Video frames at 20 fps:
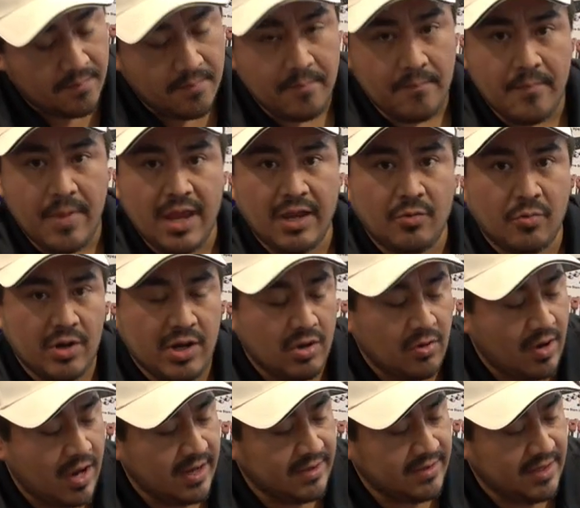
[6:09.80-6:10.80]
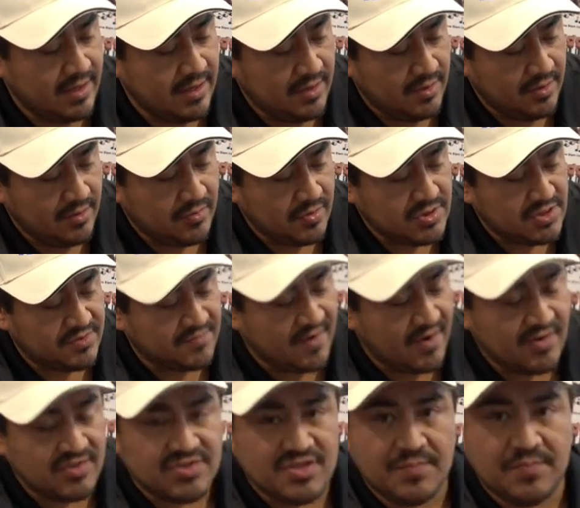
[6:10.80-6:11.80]
make wheel ID, which is
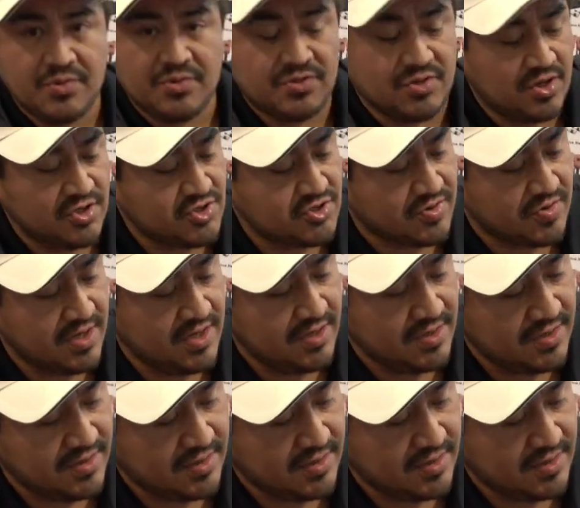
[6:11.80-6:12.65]
very simple, touch screen.